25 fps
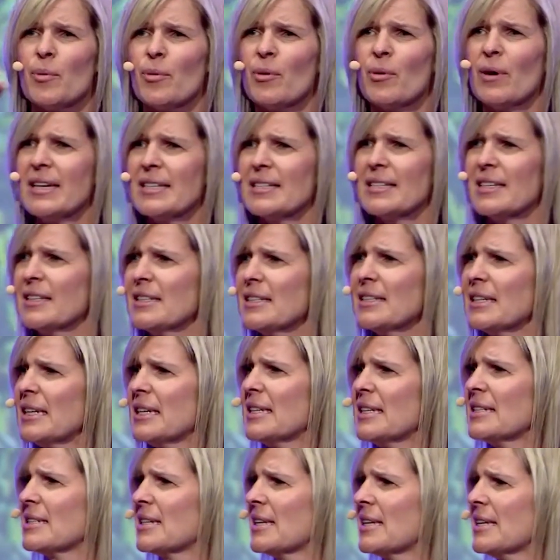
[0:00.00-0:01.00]
Present is
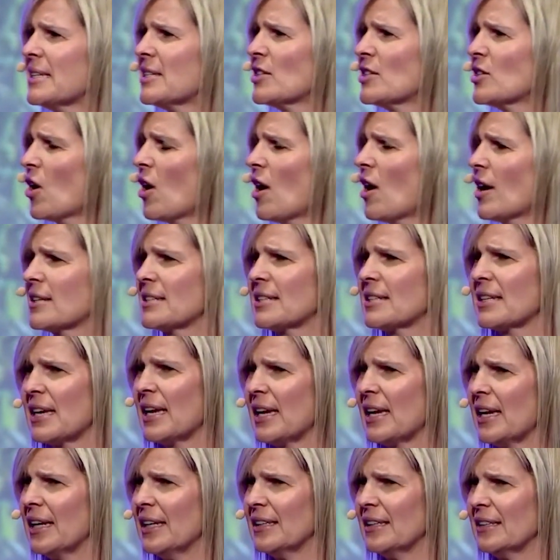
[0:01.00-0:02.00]

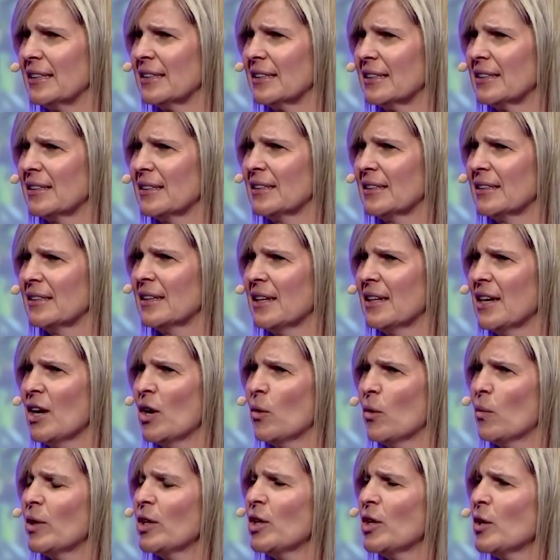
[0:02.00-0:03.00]
intoxicating.
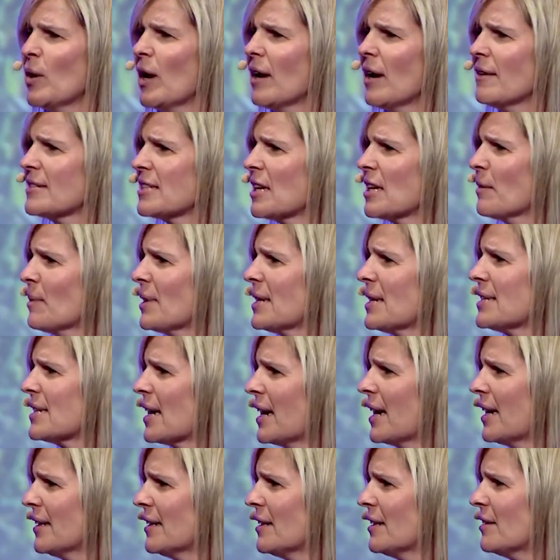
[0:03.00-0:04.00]
When you have somebody's
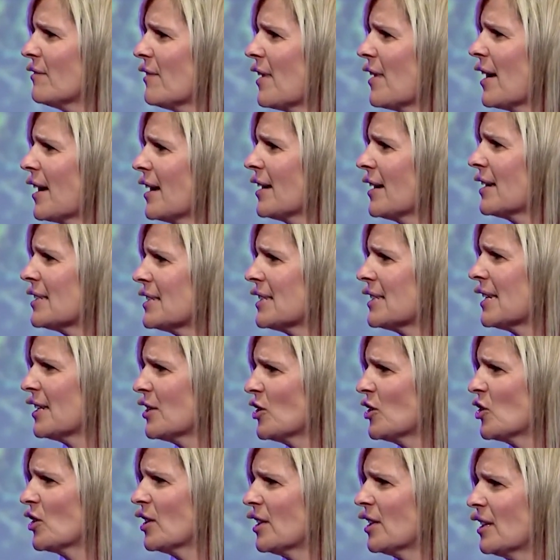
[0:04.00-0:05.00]
undivided
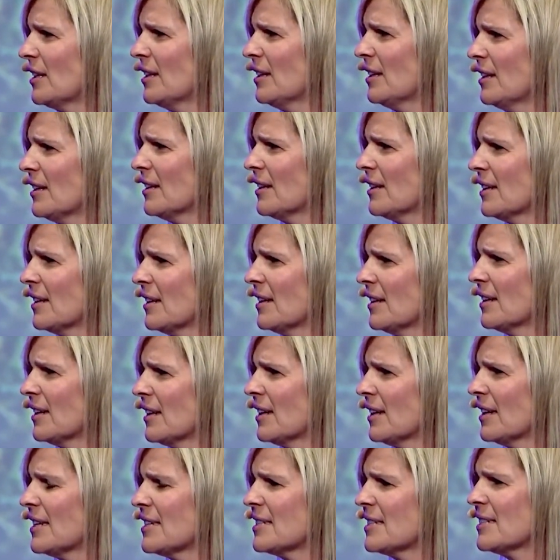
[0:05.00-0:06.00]
attention,
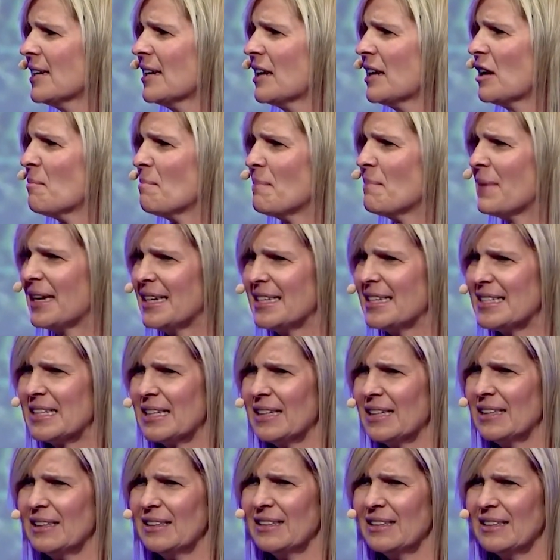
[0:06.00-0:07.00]
isn't it
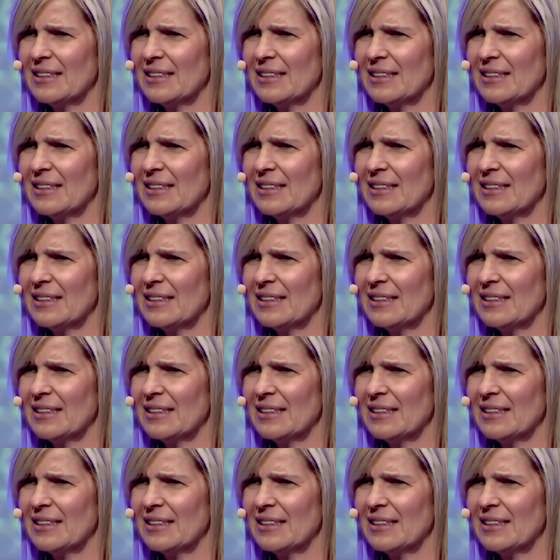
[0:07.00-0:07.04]
amazing?